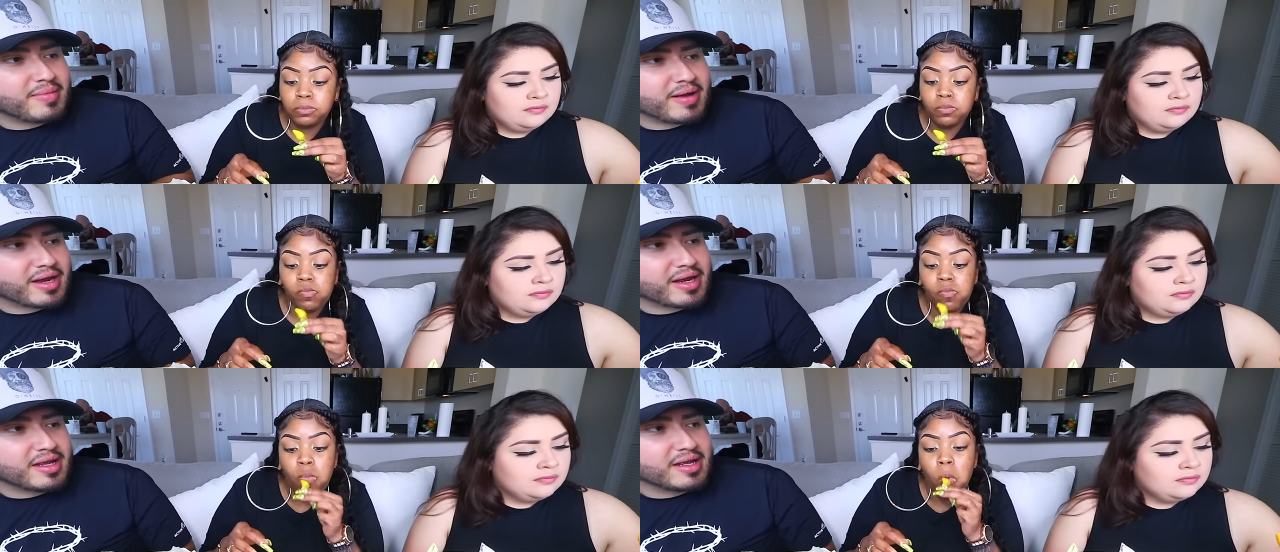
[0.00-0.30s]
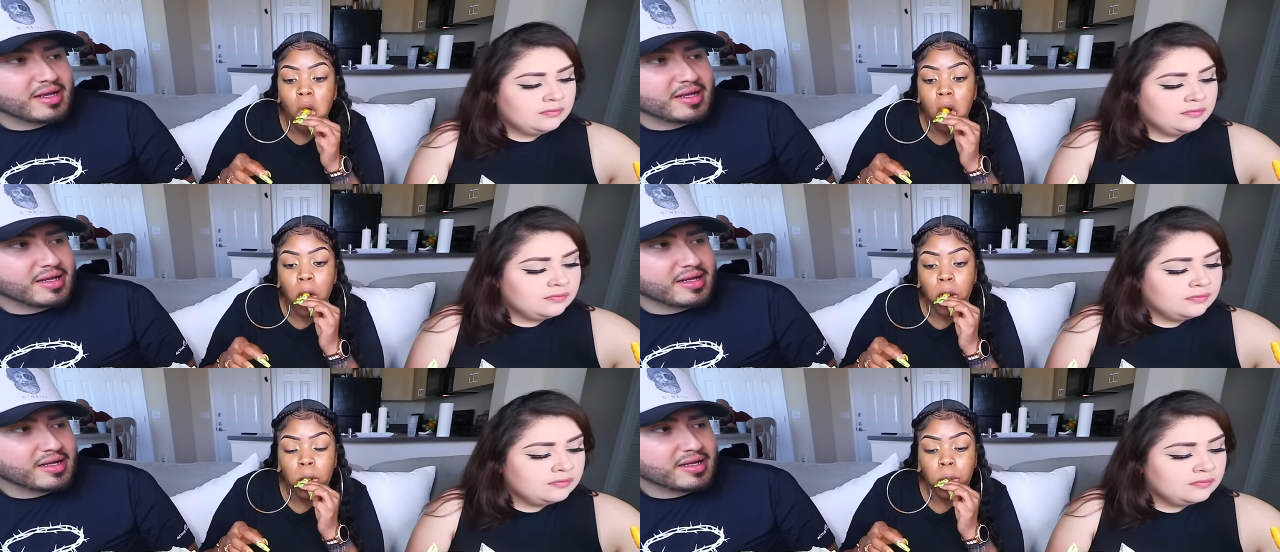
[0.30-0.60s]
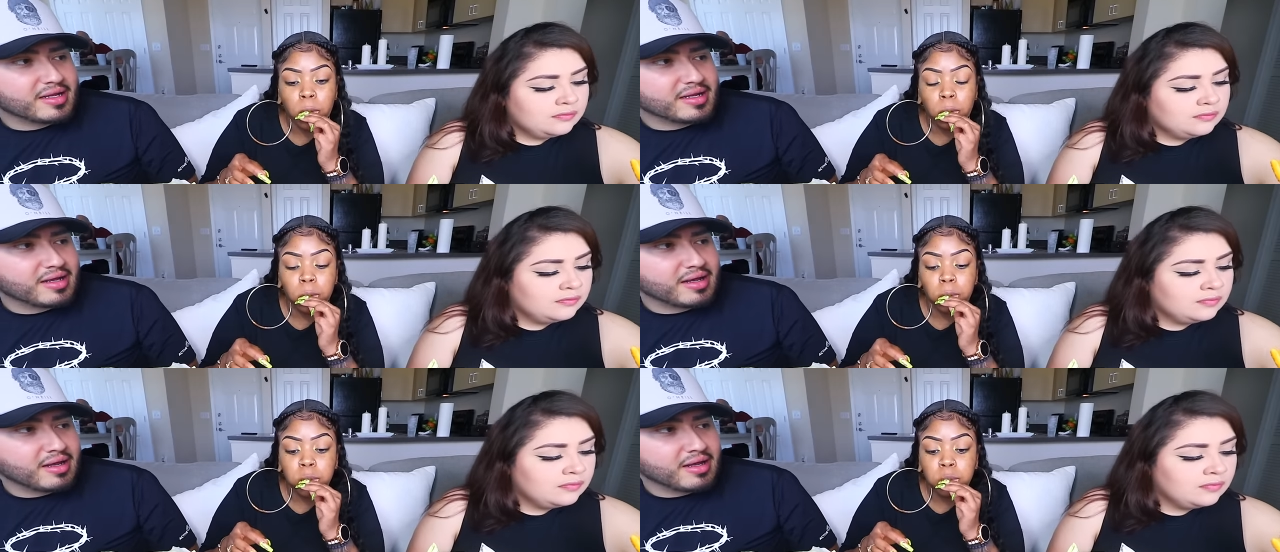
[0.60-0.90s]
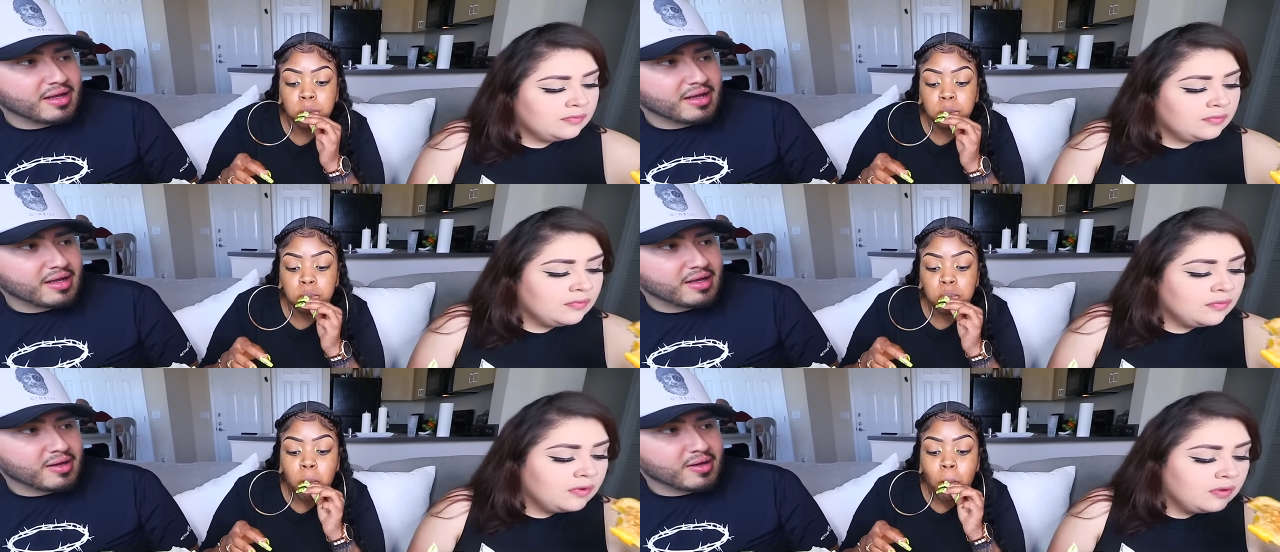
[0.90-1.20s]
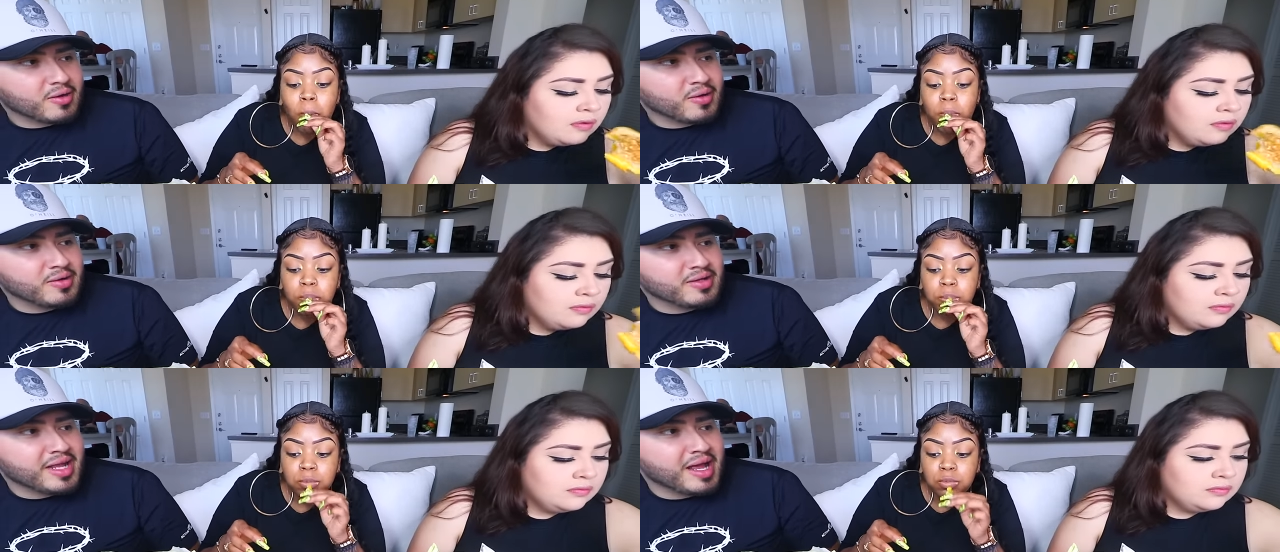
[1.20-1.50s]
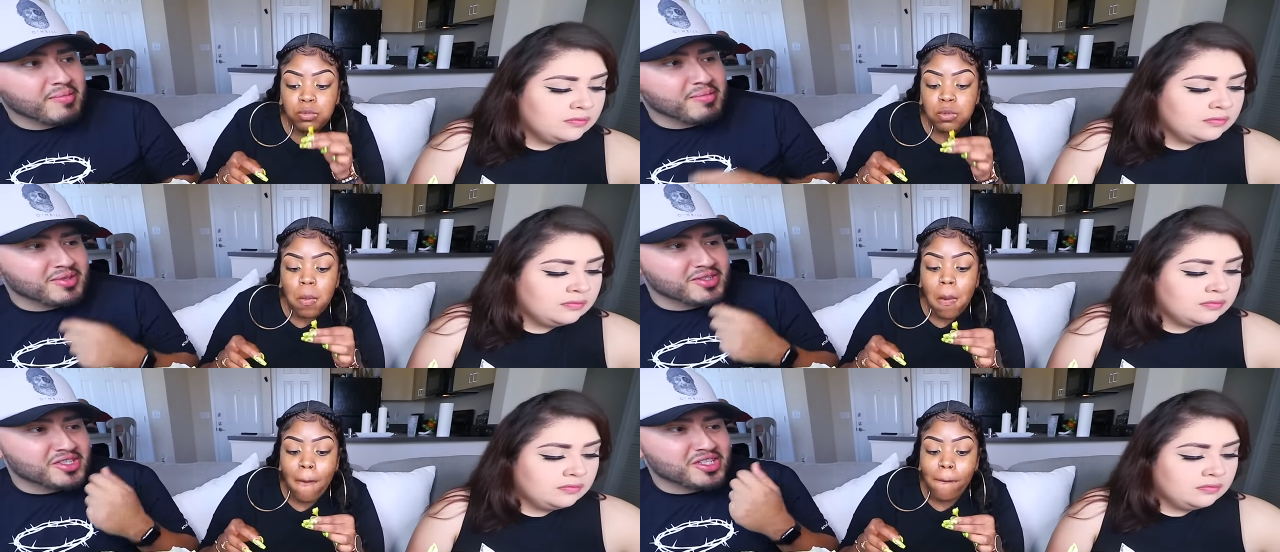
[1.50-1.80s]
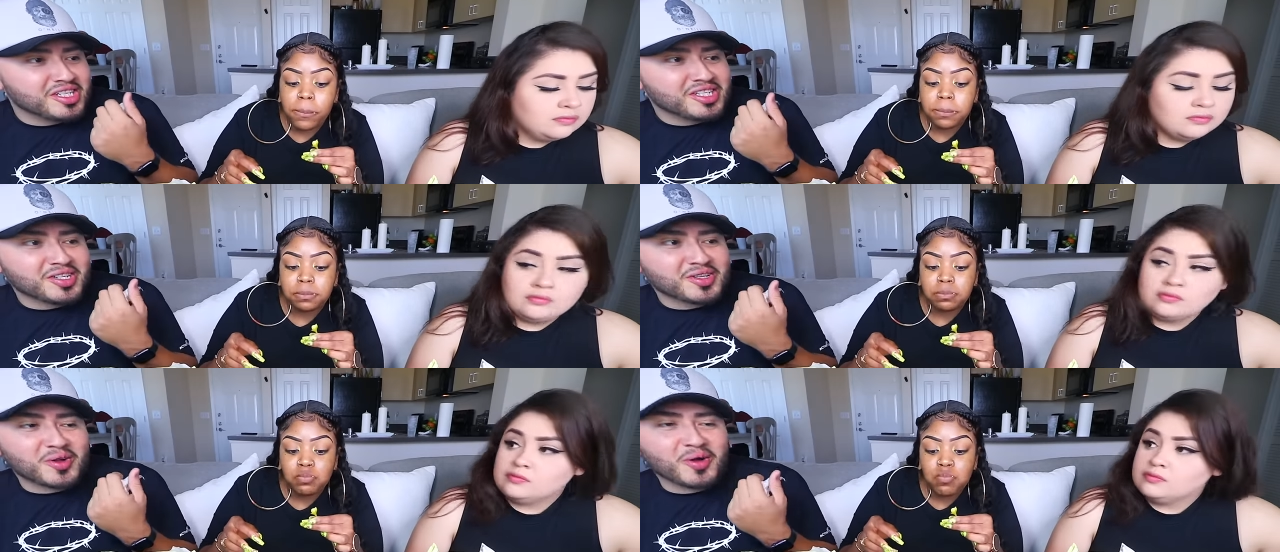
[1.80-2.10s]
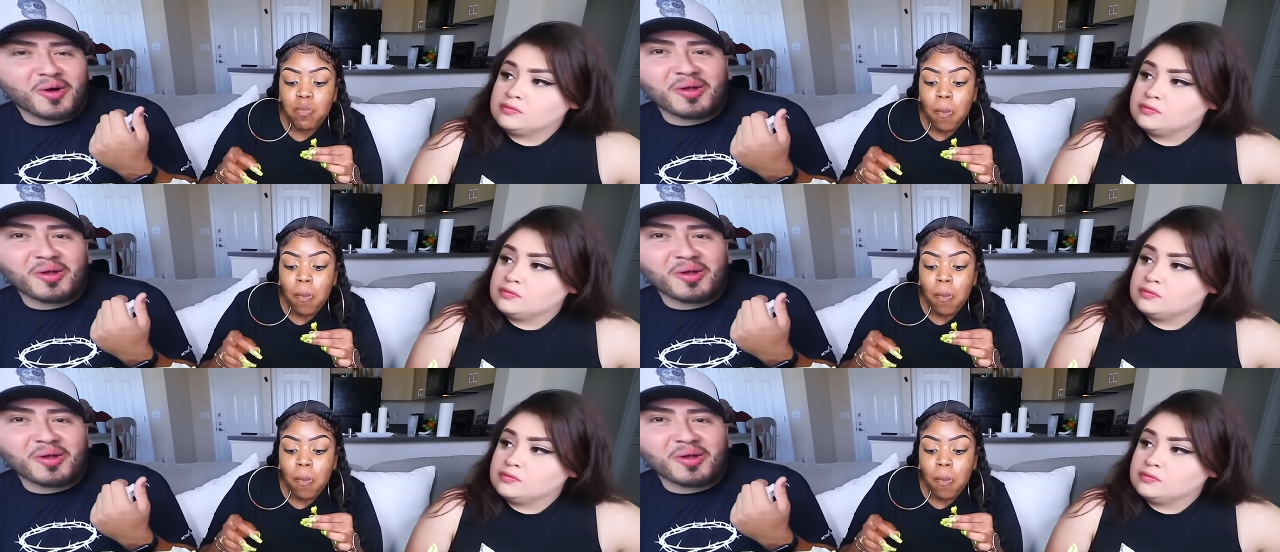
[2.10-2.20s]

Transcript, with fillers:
Speaker 1: Bite it. Well, damn, she took the